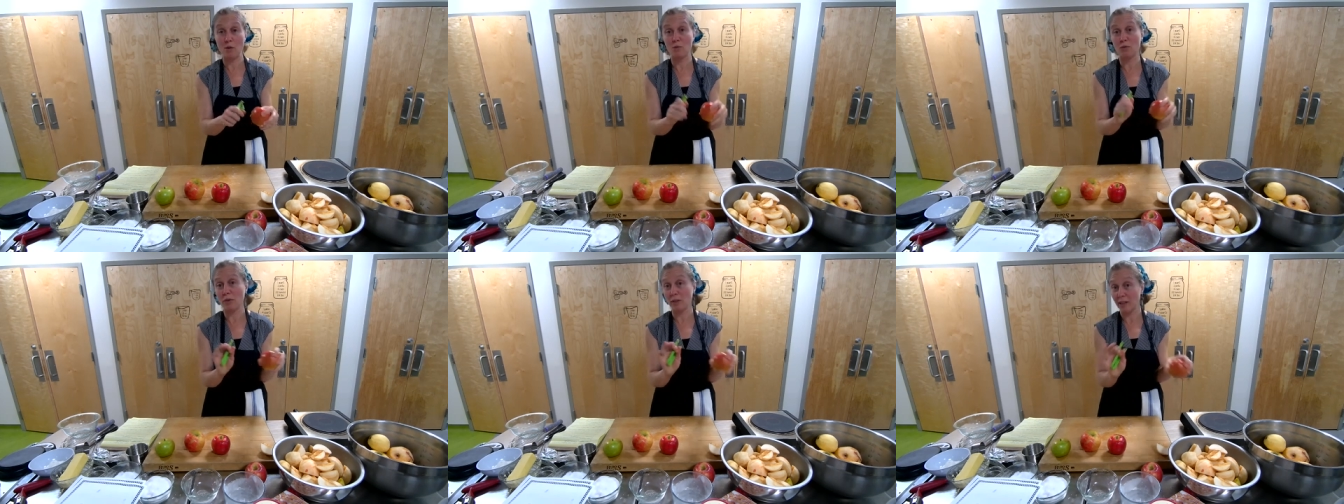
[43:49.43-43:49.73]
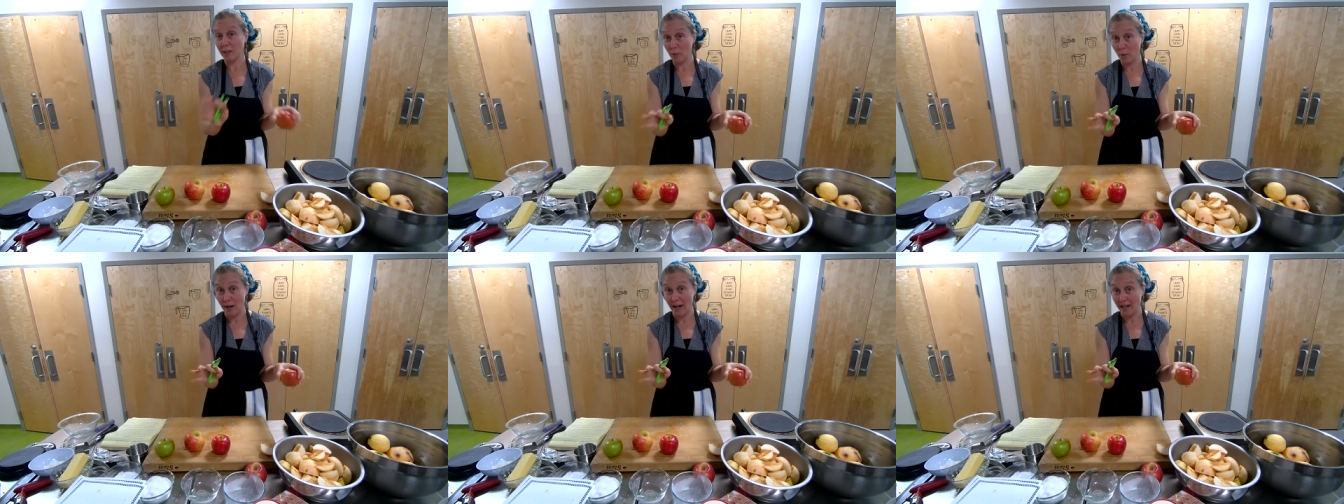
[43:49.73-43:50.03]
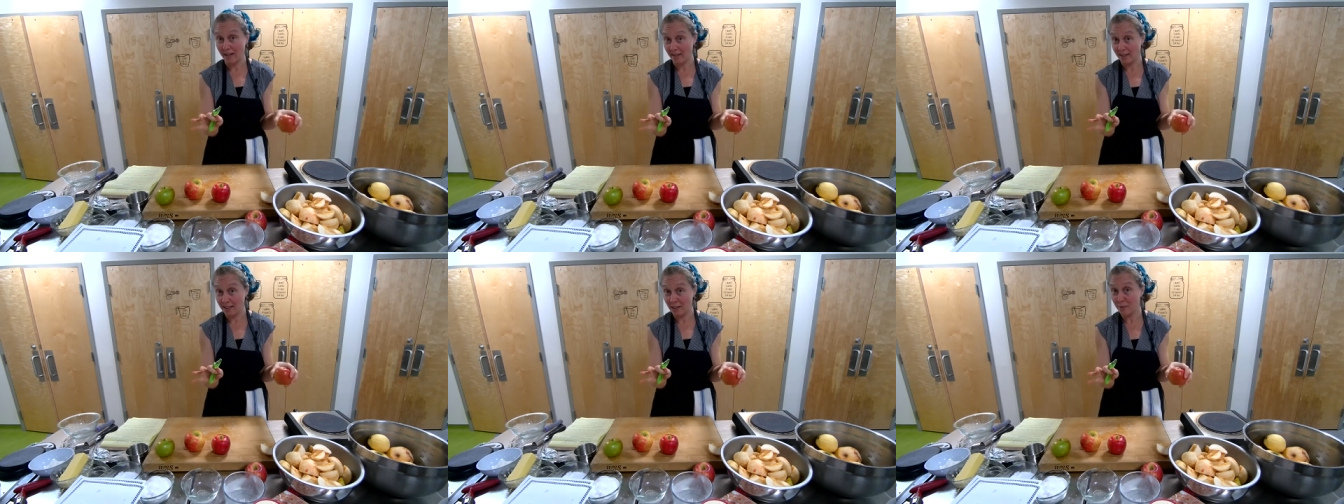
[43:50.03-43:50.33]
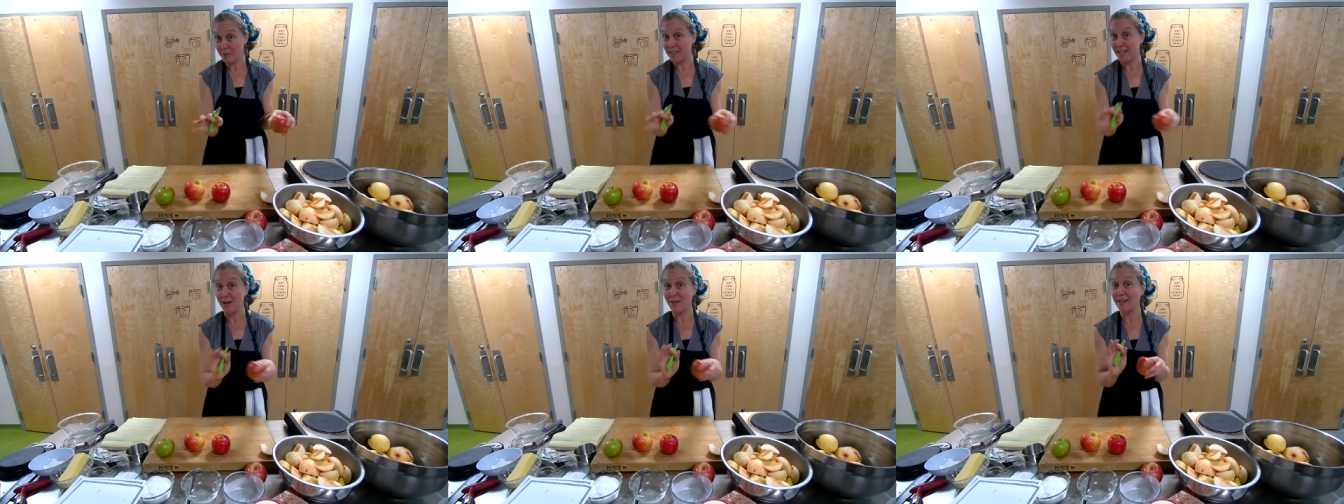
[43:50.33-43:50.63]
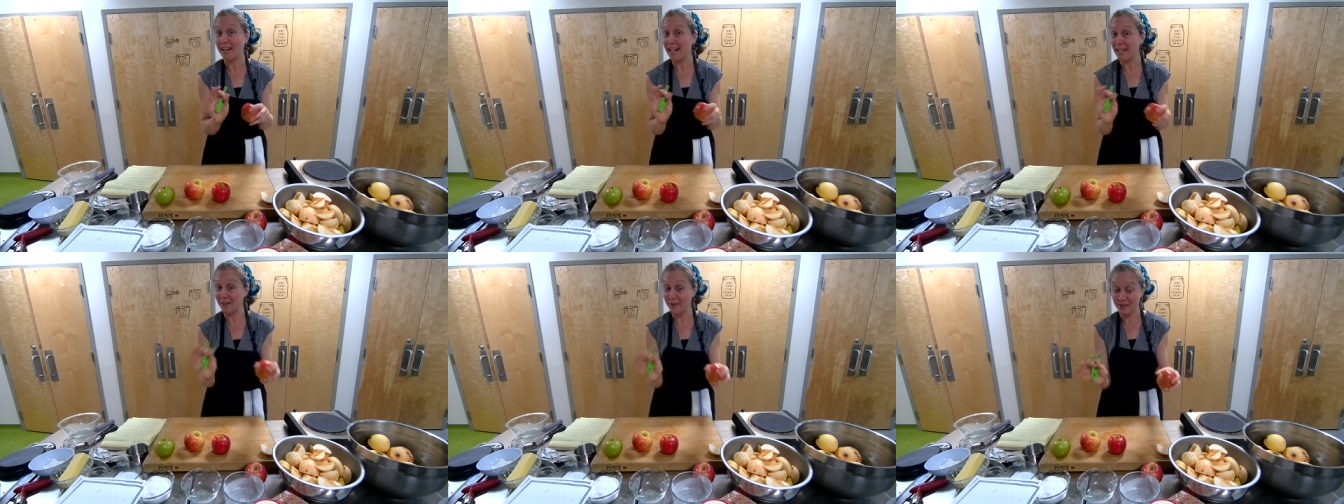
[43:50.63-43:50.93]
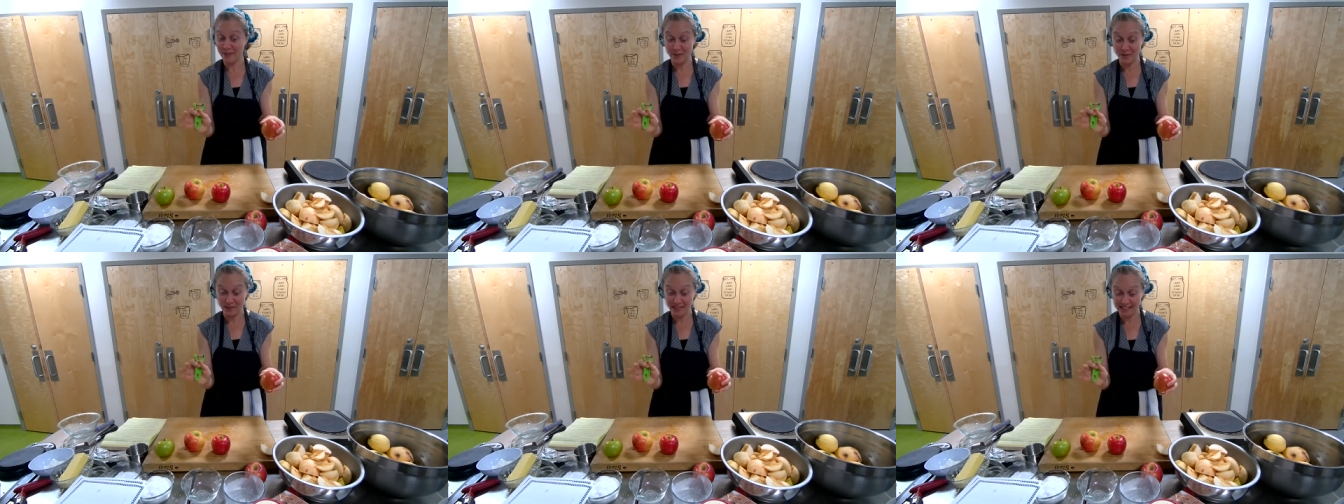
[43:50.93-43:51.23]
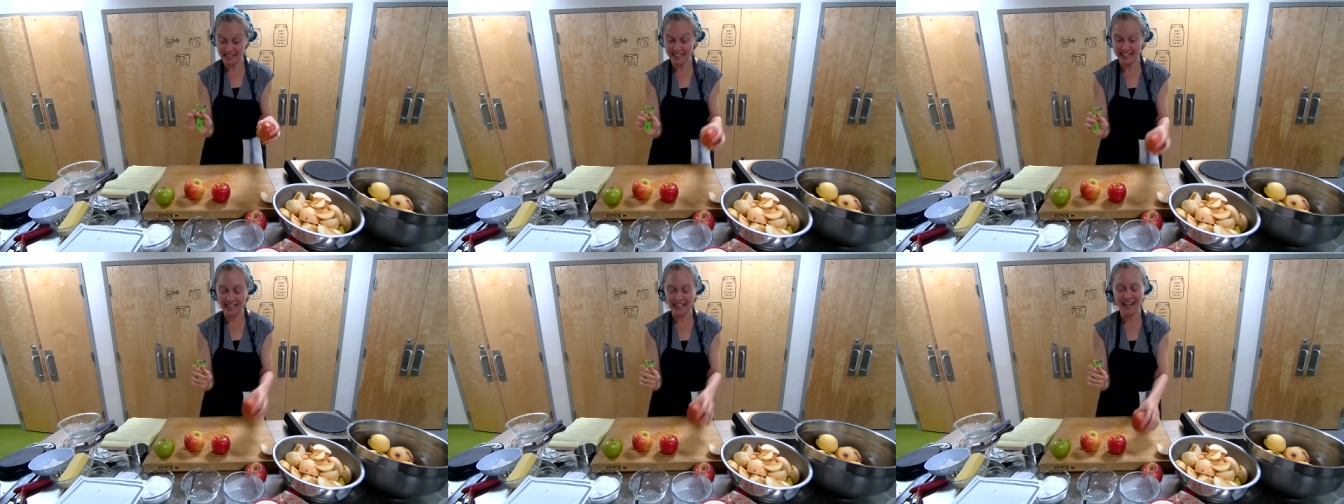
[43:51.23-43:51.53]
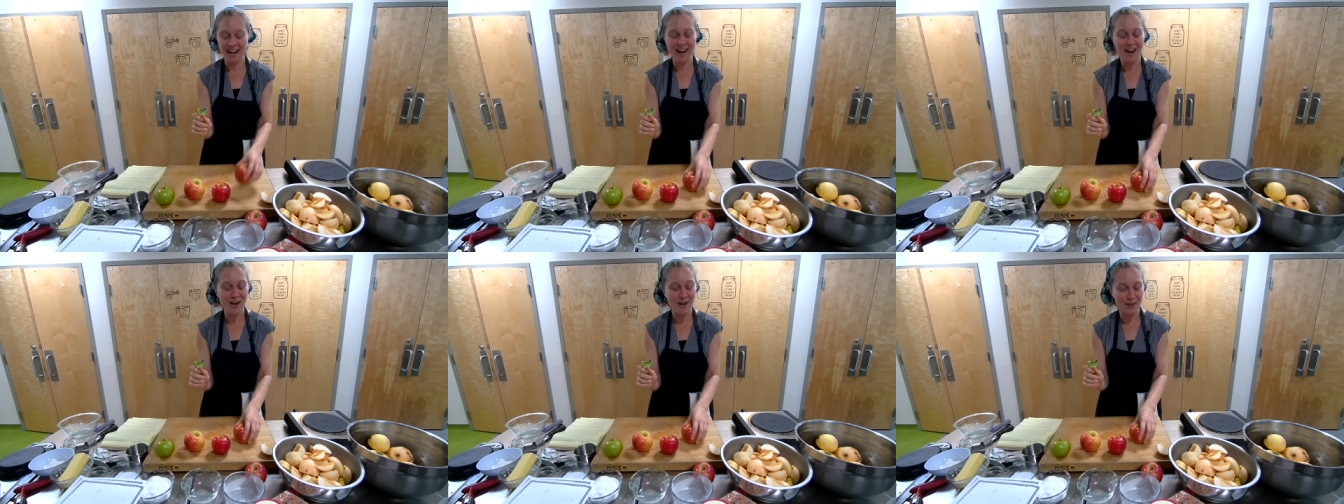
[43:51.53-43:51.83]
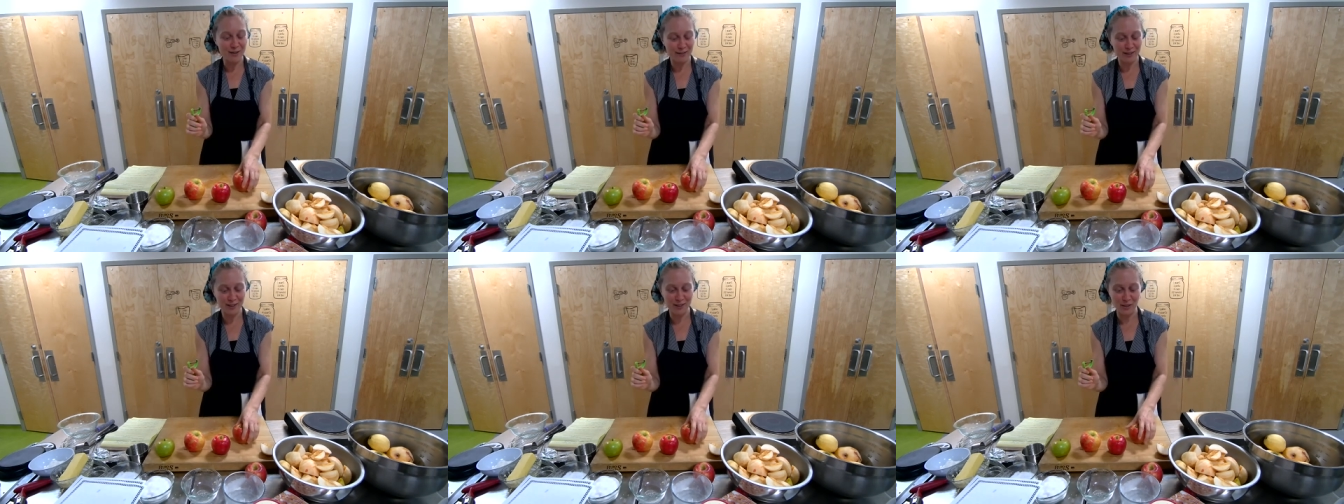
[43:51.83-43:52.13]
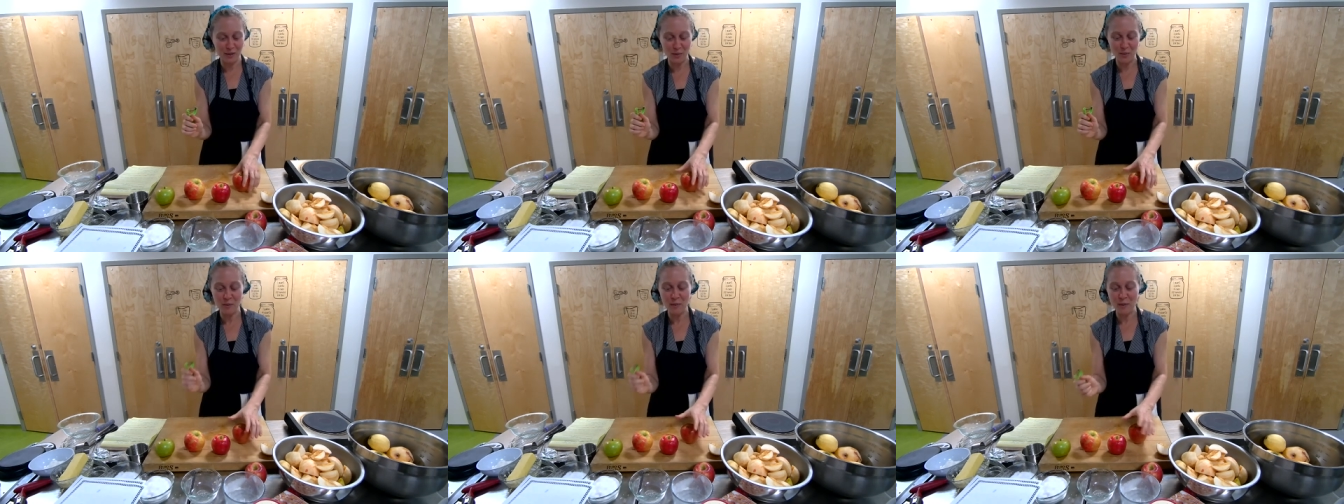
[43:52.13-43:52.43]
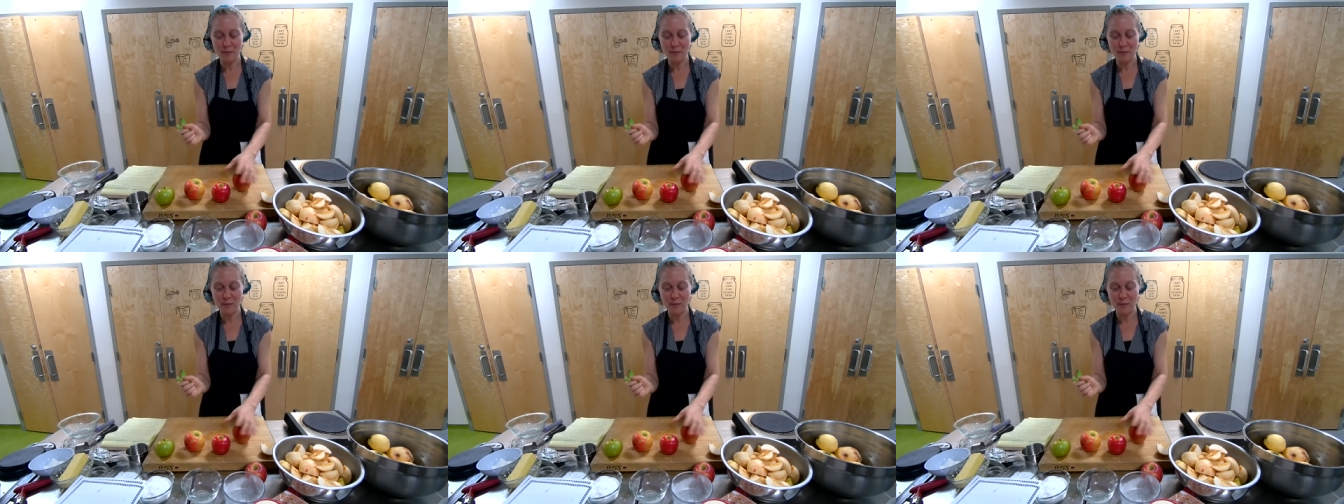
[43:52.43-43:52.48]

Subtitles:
really quietly without anyone noticing over Zoom,